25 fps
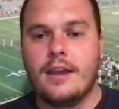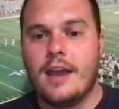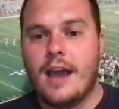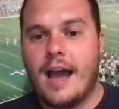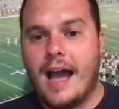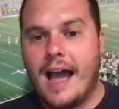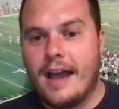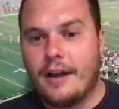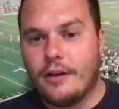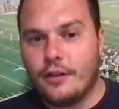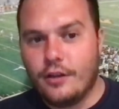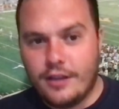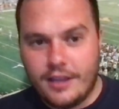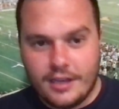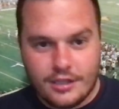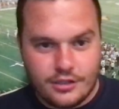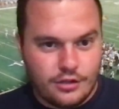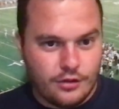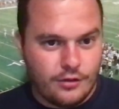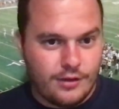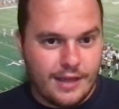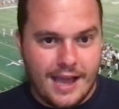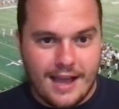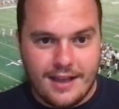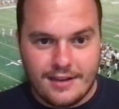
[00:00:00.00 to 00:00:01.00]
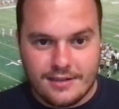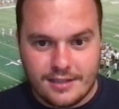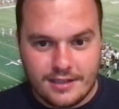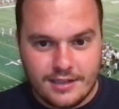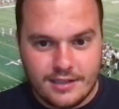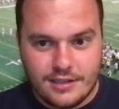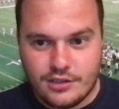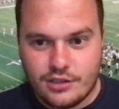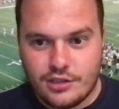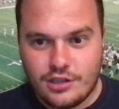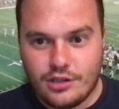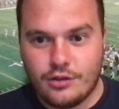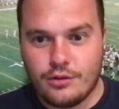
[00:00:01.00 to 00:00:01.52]
I look at
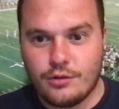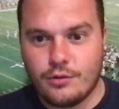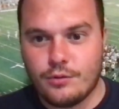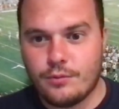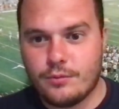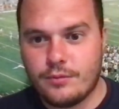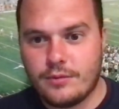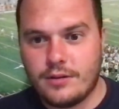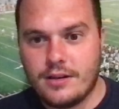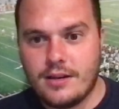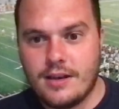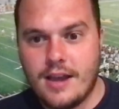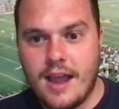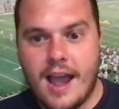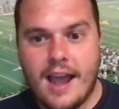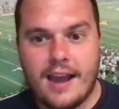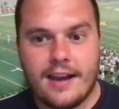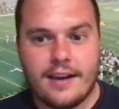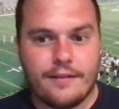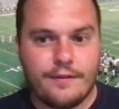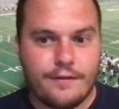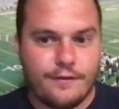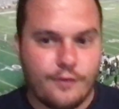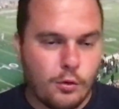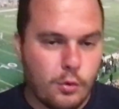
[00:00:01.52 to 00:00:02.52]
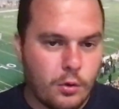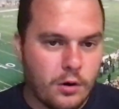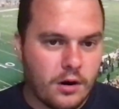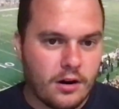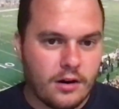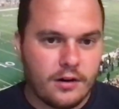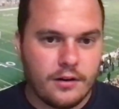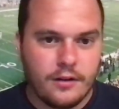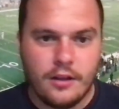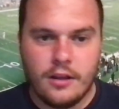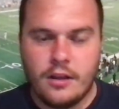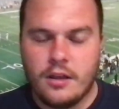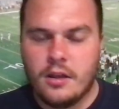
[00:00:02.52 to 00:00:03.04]
2002,
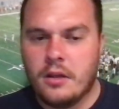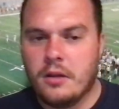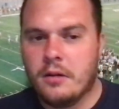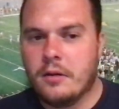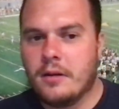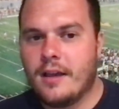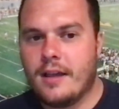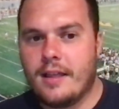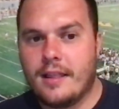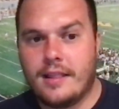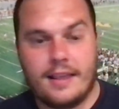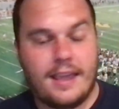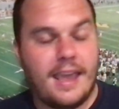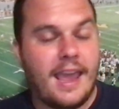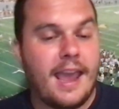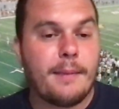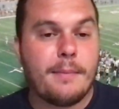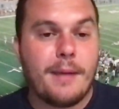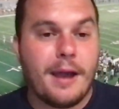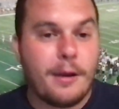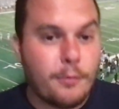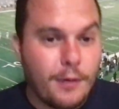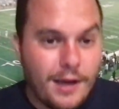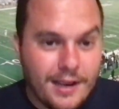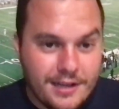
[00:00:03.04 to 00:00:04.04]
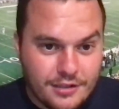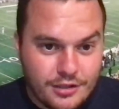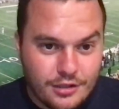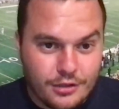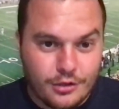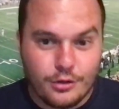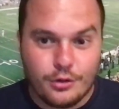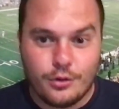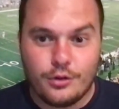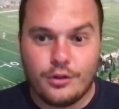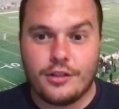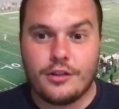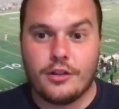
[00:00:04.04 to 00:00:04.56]
9-4, the game I went
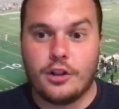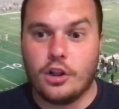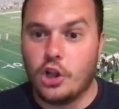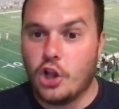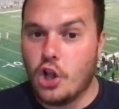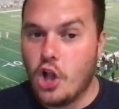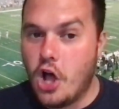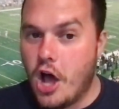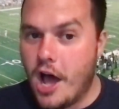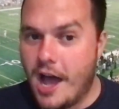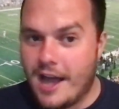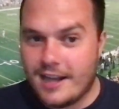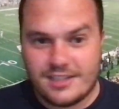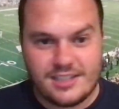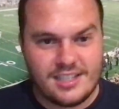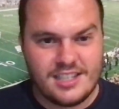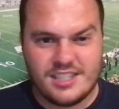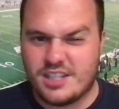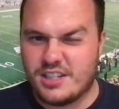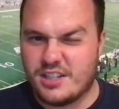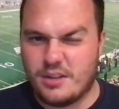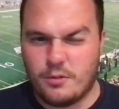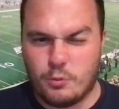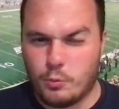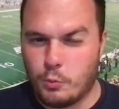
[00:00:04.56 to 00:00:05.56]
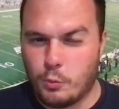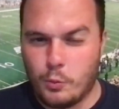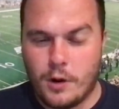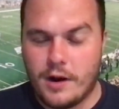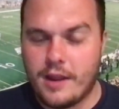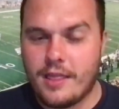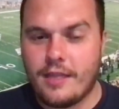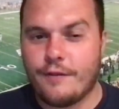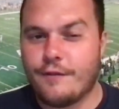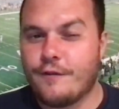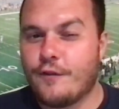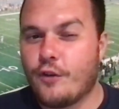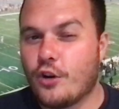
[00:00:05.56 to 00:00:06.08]
to, lost. This is one
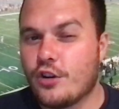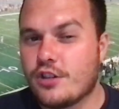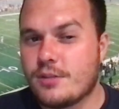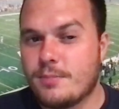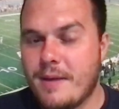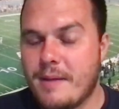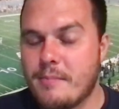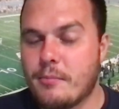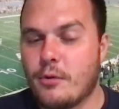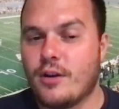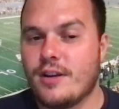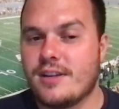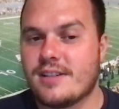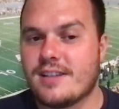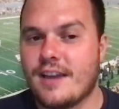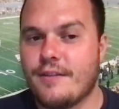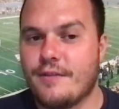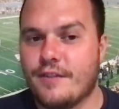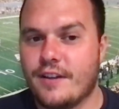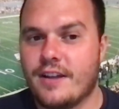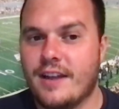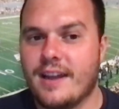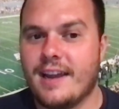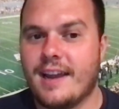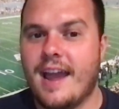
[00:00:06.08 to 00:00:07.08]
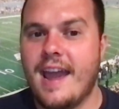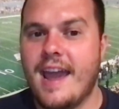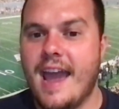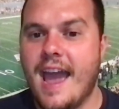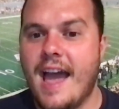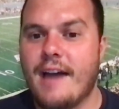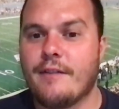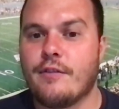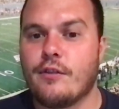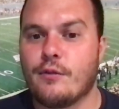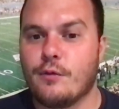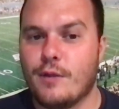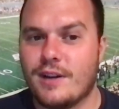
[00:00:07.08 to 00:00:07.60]
of the first memories I feel like I
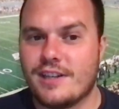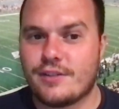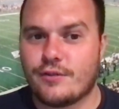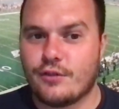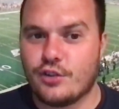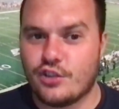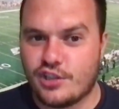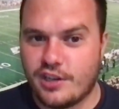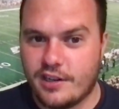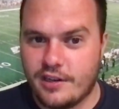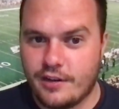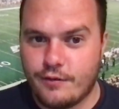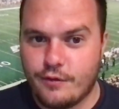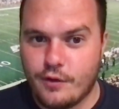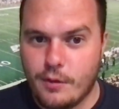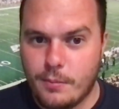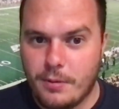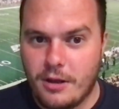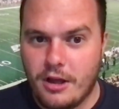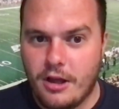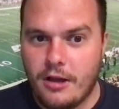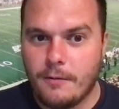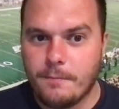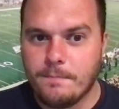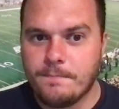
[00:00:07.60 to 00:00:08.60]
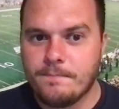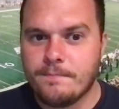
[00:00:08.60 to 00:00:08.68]
have of West Virginia football.